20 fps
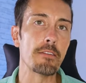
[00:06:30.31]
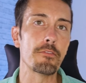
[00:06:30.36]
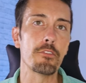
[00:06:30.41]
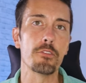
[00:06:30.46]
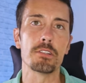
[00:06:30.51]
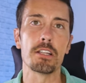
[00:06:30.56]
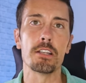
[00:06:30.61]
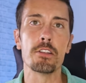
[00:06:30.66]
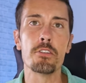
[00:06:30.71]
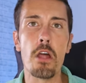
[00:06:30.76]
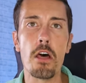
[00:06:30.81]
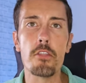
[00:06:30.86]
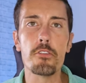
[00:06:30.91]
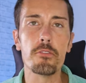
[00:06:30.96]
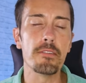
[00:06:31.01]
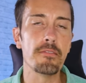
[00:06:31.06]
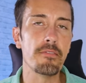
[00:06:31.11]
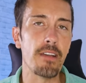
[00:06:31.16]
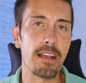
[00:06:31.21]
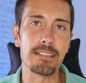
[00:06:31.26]
If there's
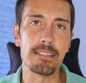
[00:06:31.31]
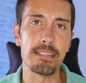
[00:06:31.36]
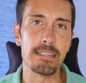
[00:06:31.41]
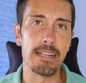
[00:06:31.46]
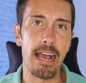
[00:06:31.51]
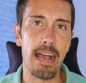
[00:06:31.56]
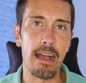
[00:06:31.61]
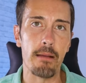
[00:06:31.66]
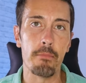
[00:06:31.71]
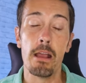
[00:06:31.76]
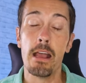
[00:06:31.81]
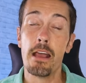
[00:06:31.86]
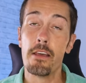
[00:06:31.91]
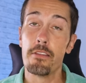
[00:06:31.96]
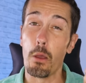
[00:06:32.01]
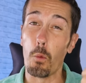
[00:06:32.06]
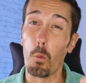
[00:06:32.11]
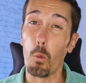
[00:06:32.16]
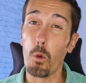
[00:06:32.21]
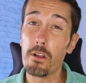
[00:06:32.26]
another investing app
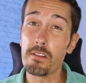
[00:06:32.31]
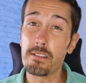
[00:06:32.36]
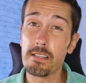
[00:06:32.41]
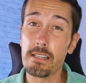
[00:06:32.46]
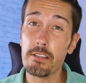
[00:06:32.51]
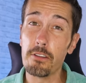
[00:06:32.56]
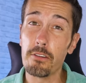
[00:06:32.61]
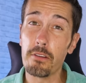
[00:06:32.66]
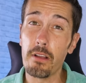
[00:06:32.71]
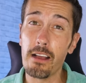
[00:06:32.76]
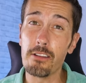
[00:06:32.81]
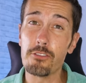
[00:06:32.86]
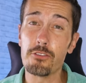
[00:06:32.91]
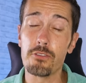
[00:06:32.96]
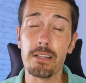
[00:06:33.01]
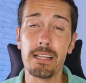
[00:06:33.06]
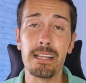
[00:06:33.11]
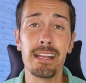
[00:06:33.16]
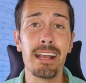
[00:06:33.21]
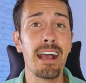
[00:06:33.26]
that works in your
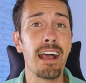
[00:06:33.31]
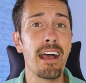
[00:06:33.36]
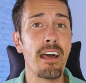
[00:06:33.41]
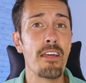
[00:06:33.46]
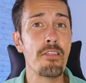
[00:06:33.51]
country,